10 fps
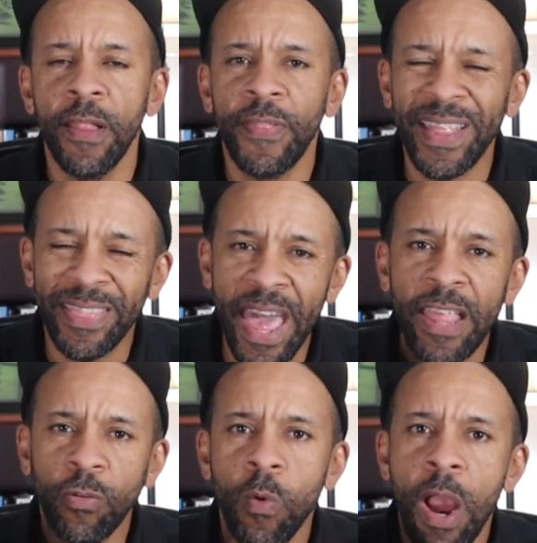that
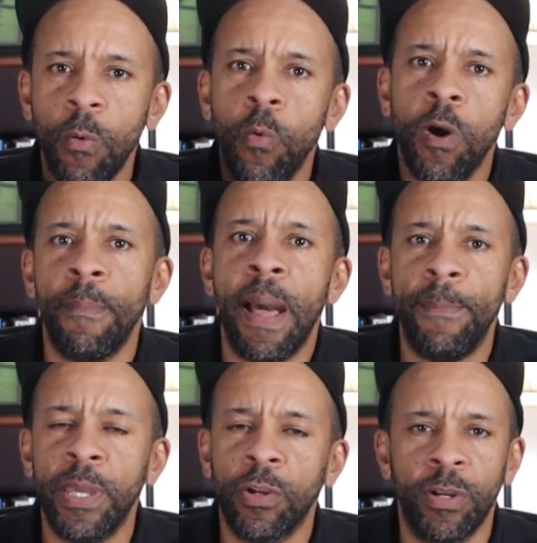that's where I want my
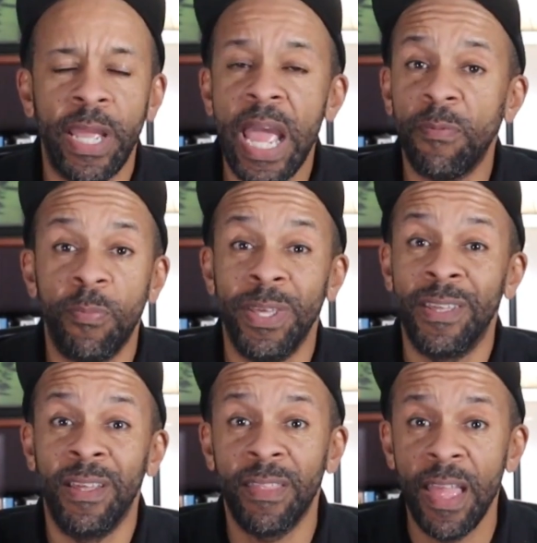bigger gaps,
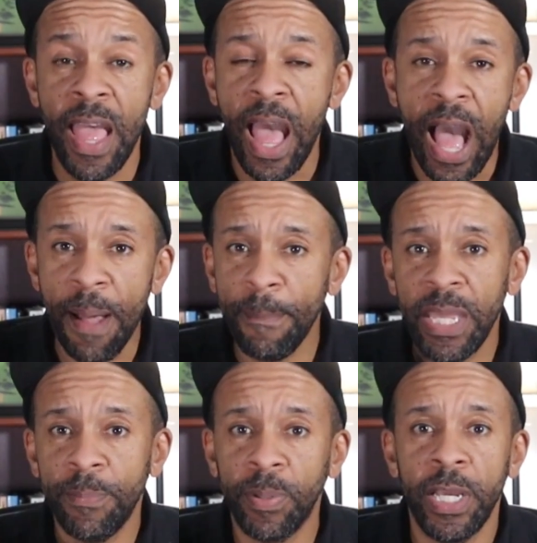because I
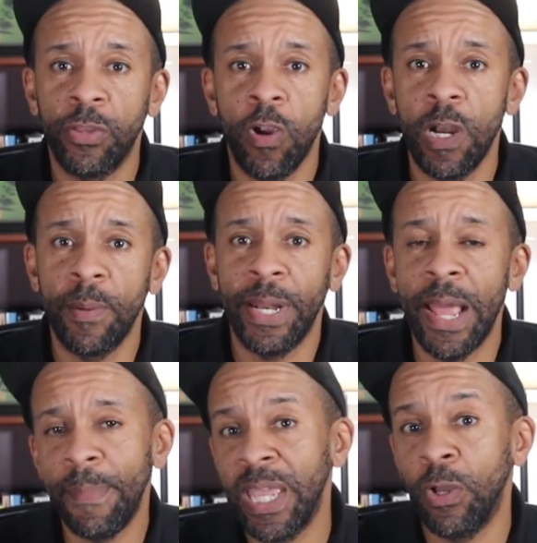may play a tournament,
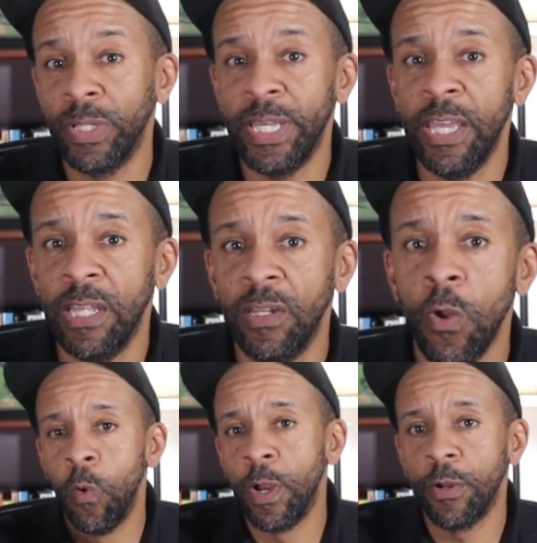I may only hit
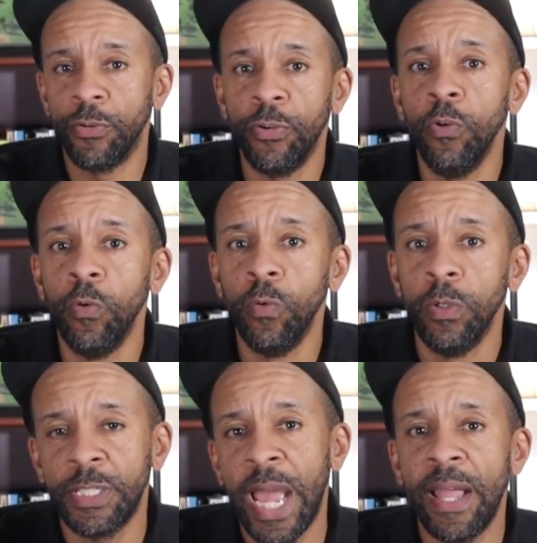1 or 2
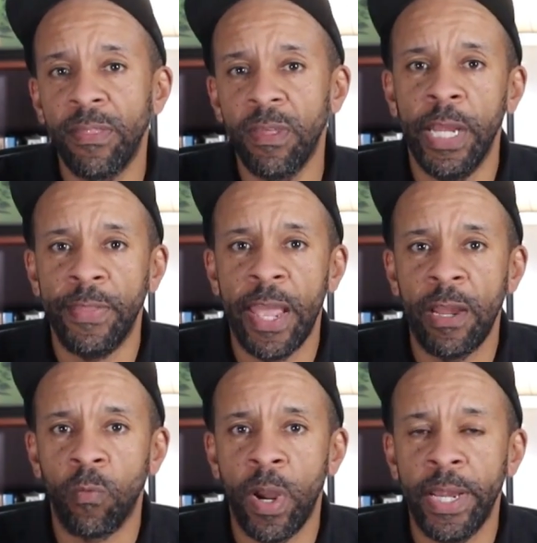shots in
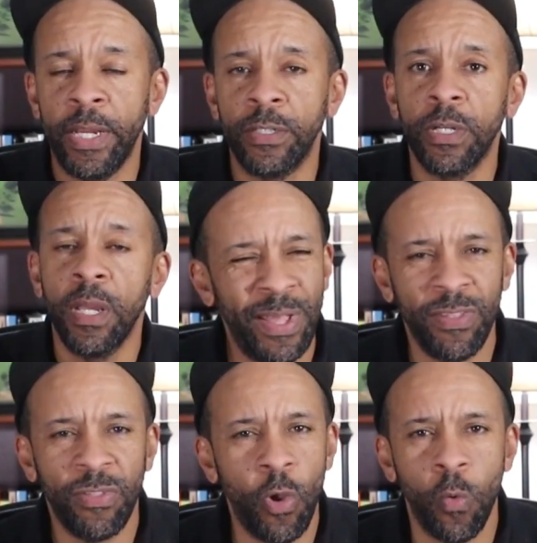that range. So I
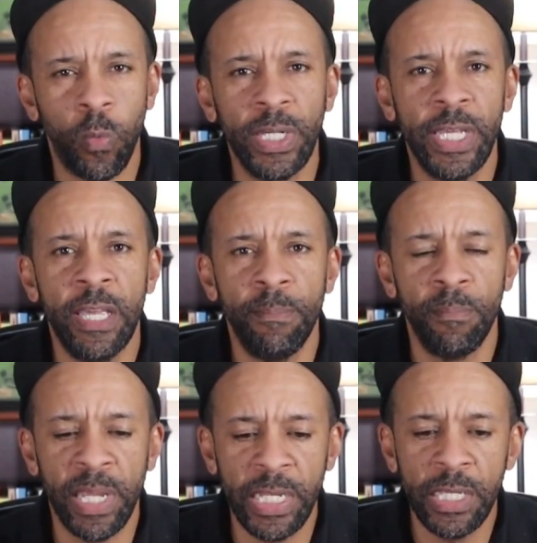just don't really hit
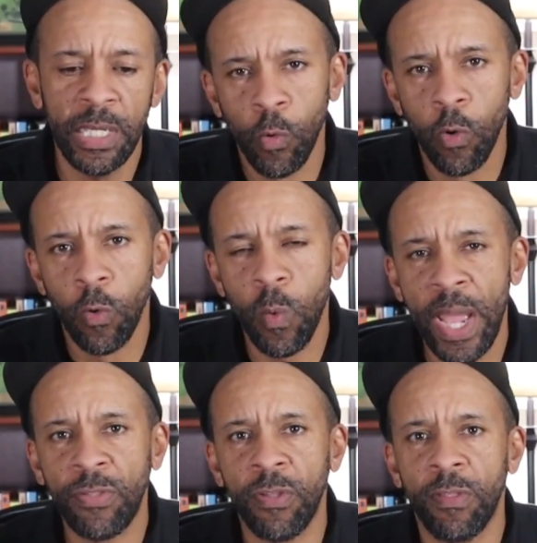many full
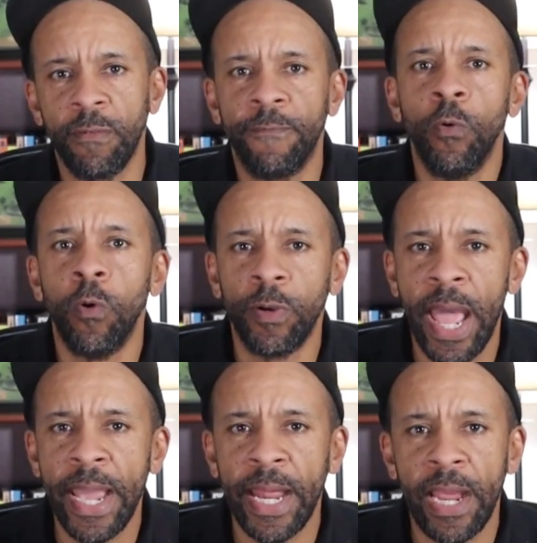wedges and full
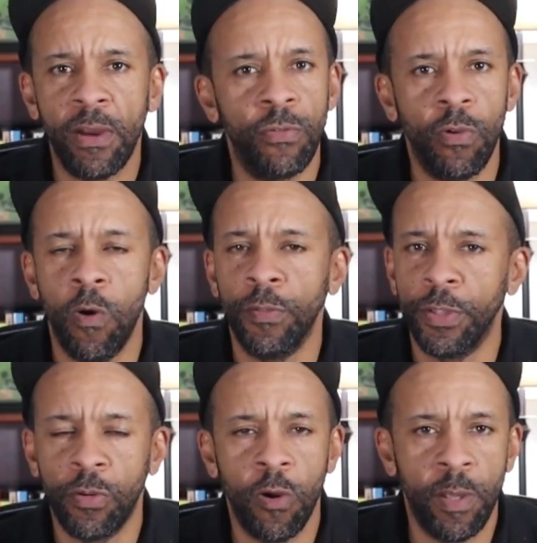9 irons on
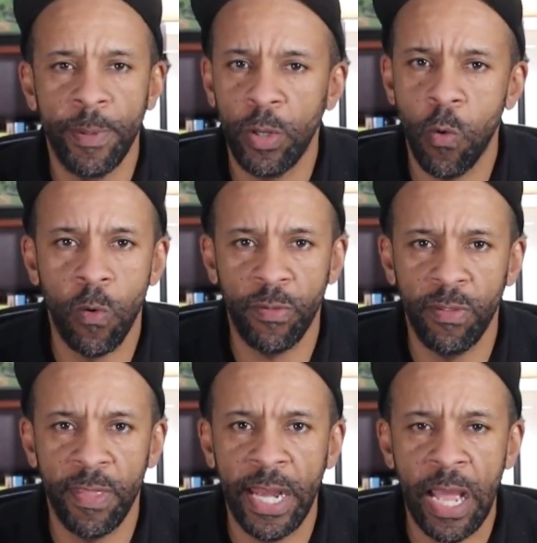the tournament
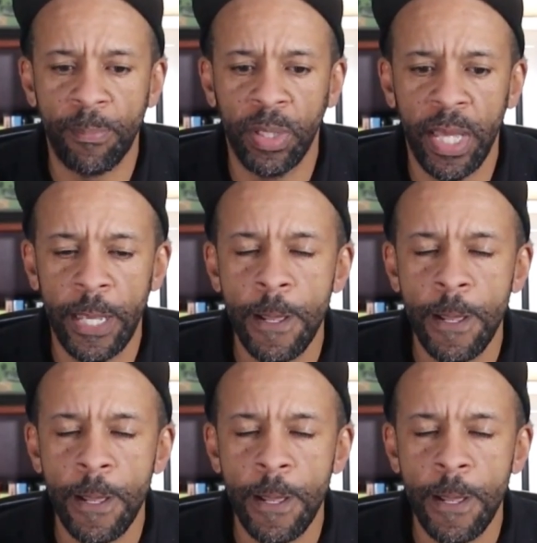courses that I play.